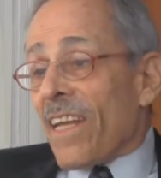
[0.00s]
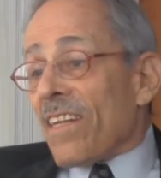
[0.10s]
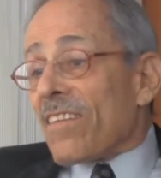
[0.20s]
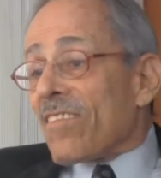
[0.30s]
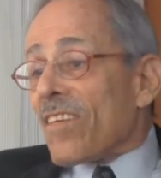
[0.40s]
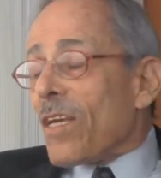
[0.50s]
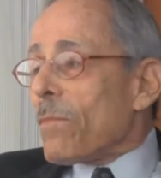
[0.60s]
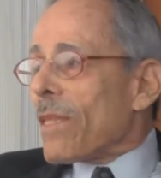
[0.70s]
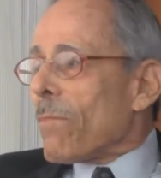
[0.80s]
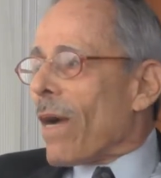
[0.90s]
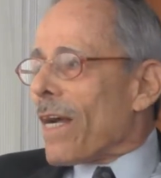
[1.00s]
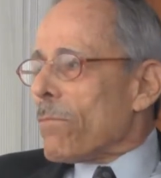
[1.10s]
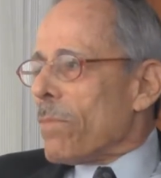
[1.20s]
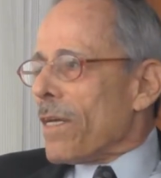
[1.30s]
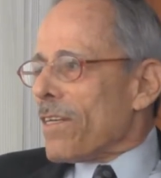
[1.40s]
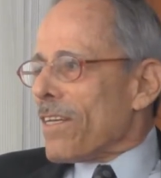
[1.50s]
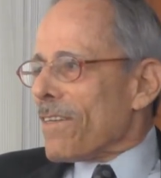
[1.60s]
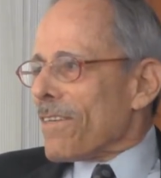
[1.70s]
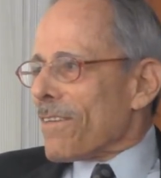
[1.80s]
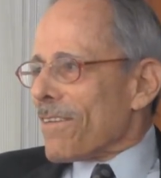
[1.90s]
And it seemed that my
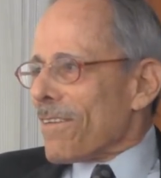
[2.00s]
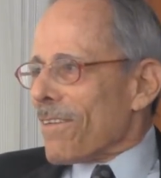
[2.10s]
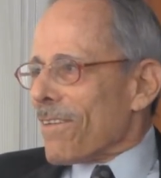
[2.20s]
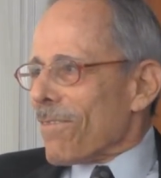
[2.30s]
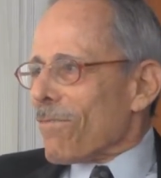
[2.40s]
opinion